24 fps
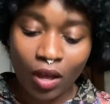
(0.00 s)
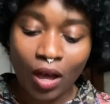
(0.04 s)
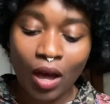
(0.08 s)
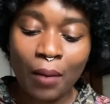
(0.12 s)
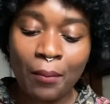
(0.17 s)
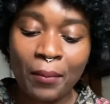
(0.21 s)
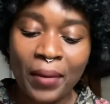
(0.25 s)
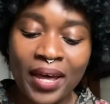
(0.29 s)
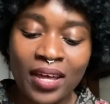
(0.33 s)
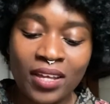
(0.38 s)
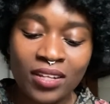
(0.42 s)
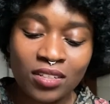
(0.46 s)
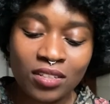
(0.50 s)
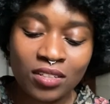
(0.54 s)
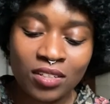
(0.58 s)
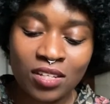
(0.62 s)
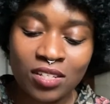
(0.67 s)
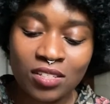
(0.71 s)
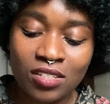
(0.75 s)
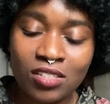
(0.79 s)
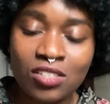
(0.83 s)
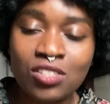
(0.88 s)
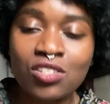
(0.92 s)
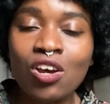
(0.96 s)
I might
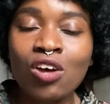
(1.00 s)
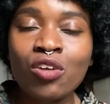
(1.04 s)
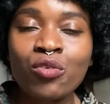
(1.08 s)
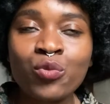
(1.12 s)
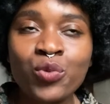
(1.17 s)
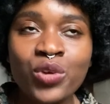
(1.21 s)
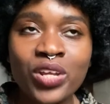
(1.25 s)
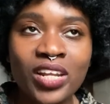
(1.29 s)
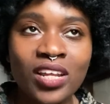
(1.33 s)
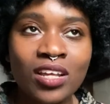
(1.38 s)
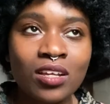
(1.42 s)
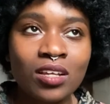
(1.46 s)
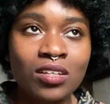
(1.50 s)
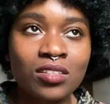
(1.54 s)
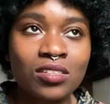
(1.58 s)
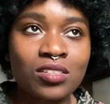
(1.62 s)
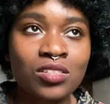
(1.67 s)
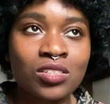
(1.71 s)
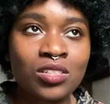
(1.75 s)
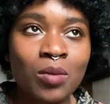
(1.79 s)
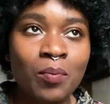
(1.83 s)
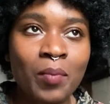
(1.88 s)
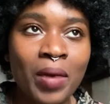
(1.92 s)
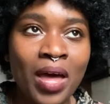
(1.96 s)
need to start reading
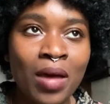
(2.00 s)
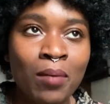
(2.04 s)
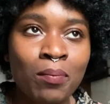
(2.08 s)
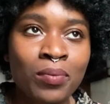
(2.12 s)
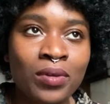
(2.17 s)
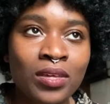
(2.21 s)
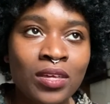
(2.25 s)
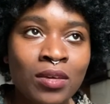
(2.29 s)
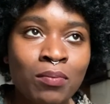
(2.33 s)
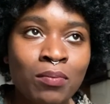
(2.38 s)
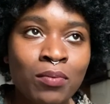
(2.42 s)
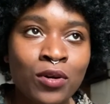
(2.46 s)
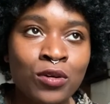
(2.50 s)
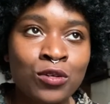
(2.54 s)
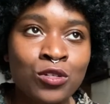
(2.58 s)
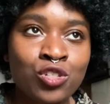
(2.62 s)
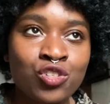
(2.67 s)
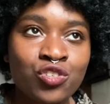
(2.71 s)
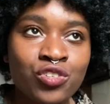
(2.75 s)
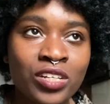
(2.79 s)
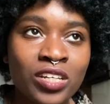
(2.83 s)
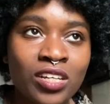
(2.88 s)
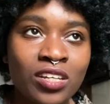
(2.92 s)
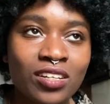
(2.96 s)
some happy
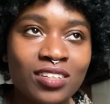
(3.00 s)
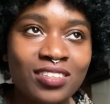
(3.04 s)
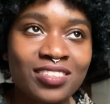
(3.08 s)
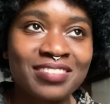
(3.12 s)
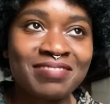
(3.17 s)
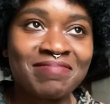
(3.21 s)
poetry.